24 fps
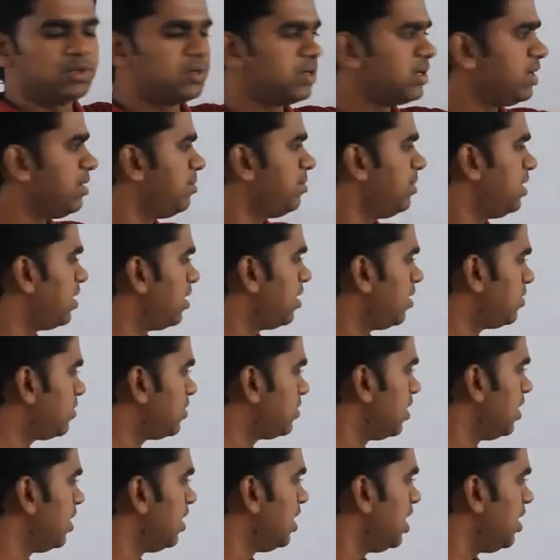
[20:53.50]
Okay,
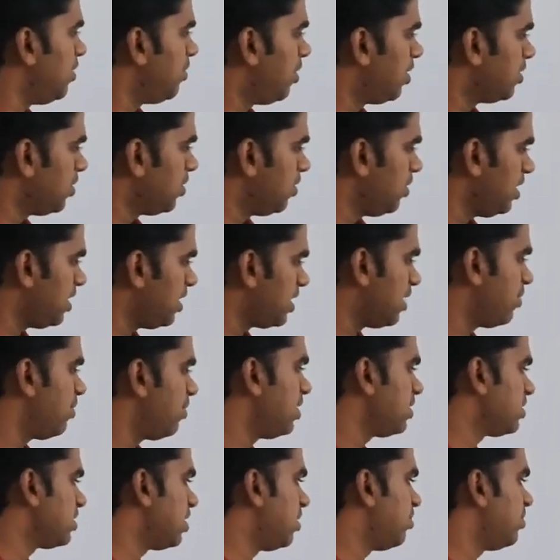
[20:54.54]
because even though you
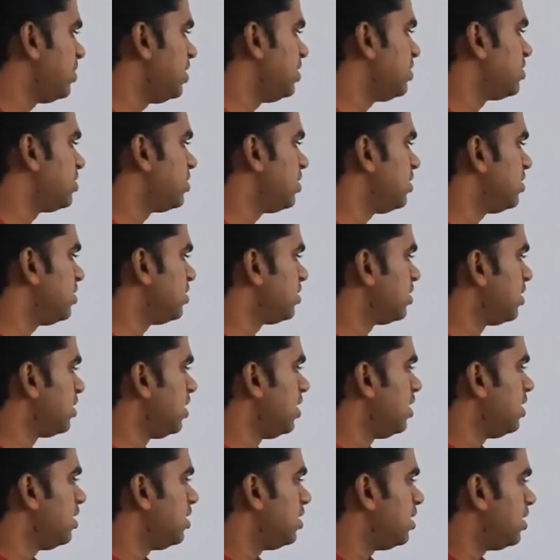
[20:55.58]
travel some distance,
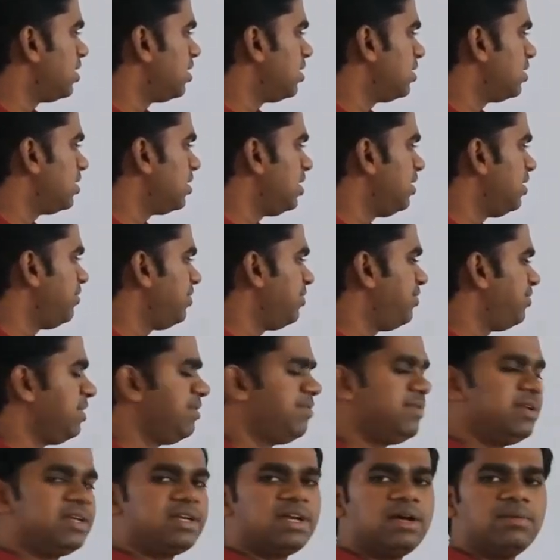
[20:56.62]

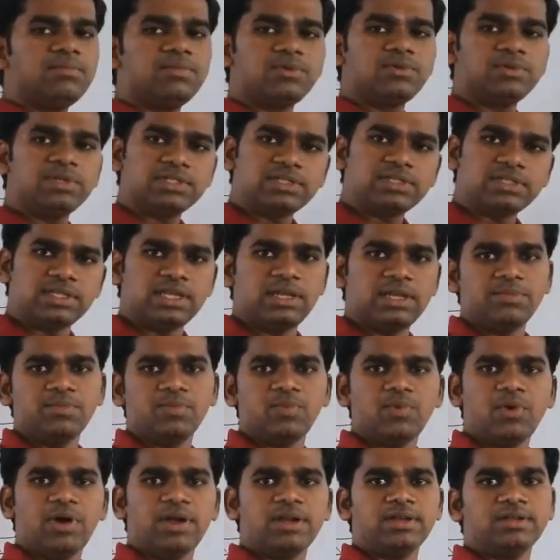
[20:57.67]
if we come to the
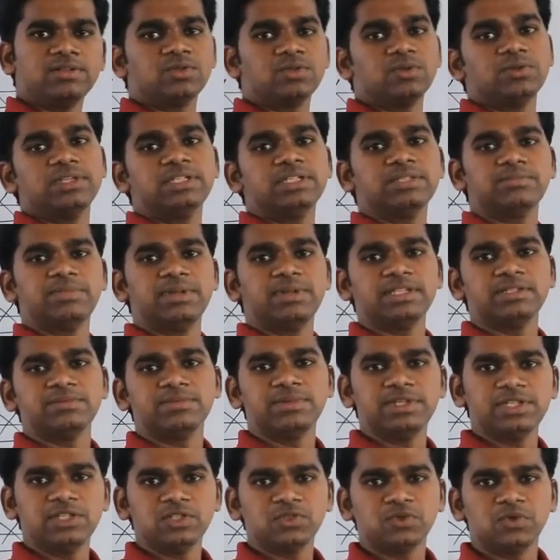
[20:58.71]
same point, so
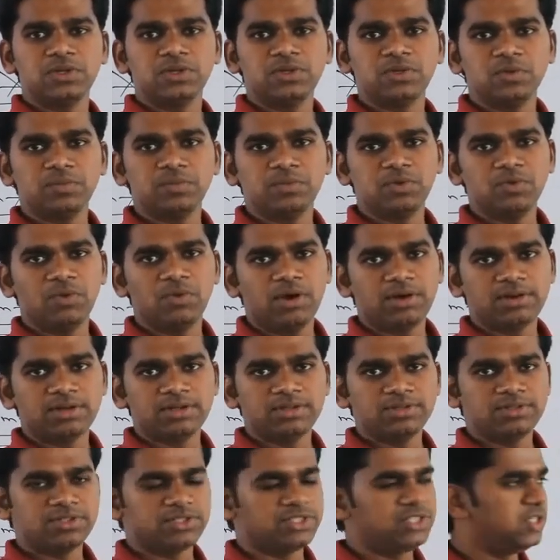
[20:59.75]
displacement is going to be what?
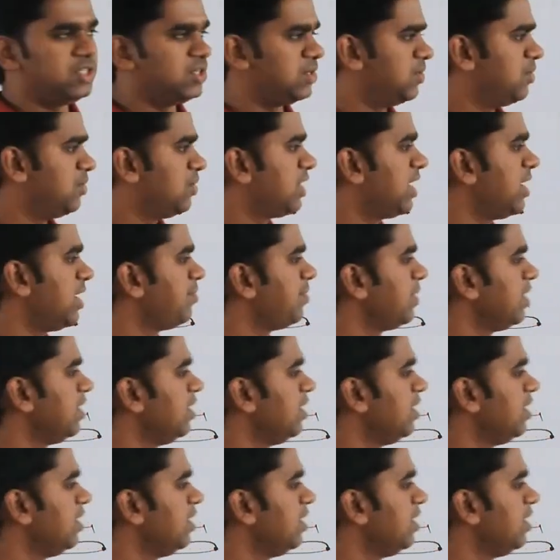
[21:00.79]
0. Okay,